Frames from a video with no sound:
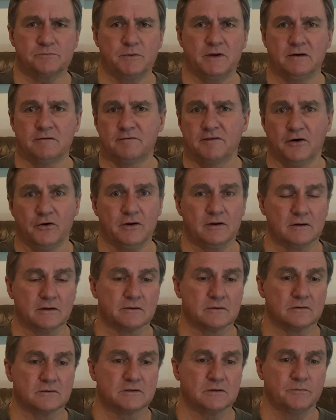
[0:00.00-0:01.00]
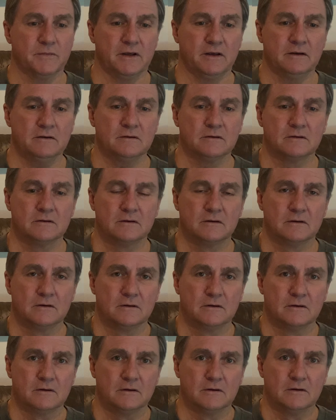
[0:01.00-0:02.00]
mean very little to me,
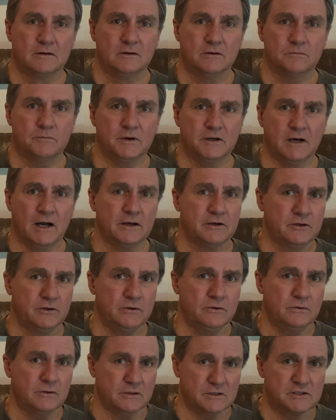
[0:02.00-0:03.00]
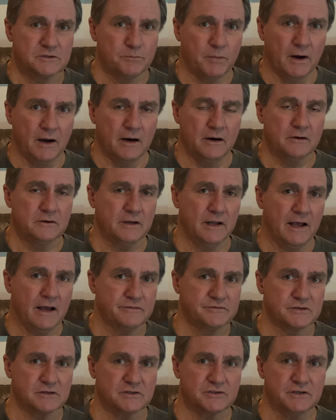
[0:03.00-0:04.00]
but I do aspire to
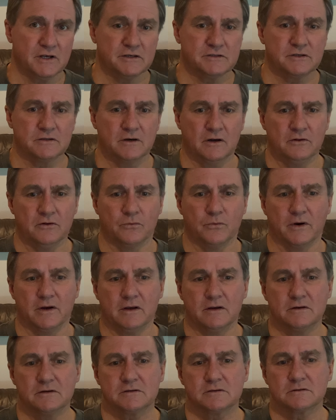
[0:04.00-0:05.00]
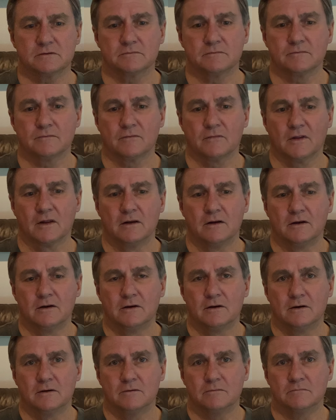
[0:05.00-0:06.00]
have success in other ways.
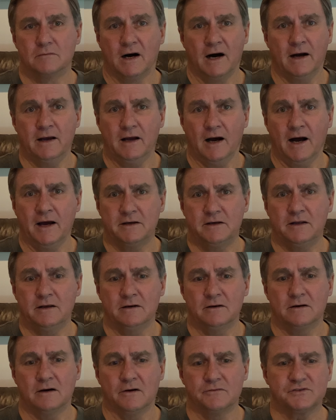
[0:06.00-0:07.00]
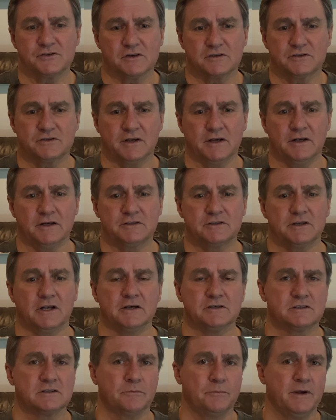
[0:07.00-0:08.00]
My idea of success
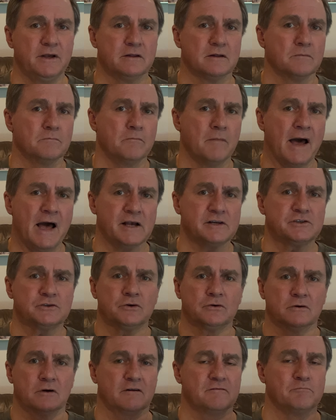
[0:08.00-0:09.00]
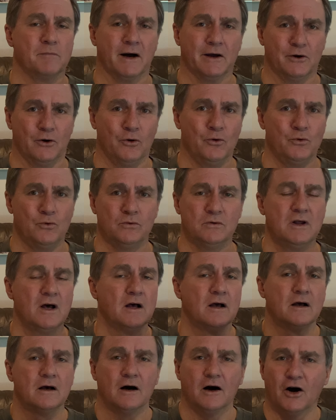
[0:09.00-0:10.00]
is to be the master of my own
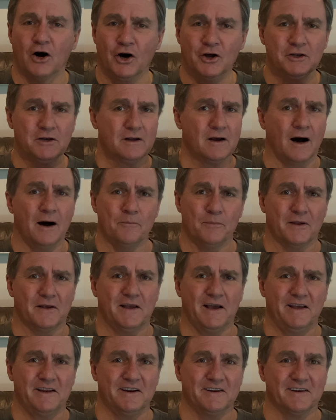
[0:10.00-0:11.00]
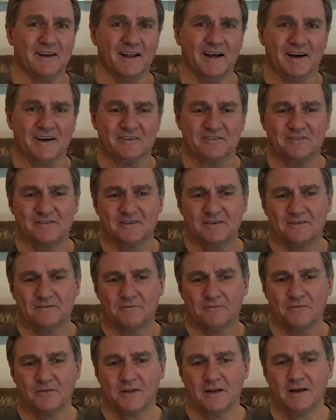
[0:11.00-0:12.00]
uncomplicated life.
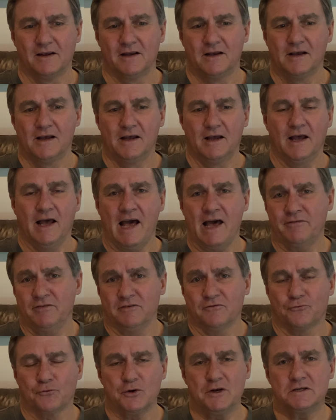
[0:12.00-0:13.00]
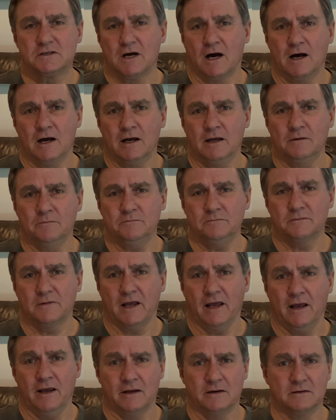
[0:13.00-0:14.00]
Having free time
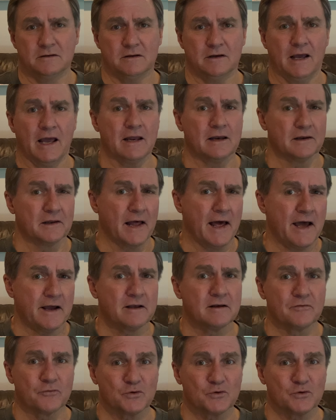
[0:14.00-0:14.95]
and a lack of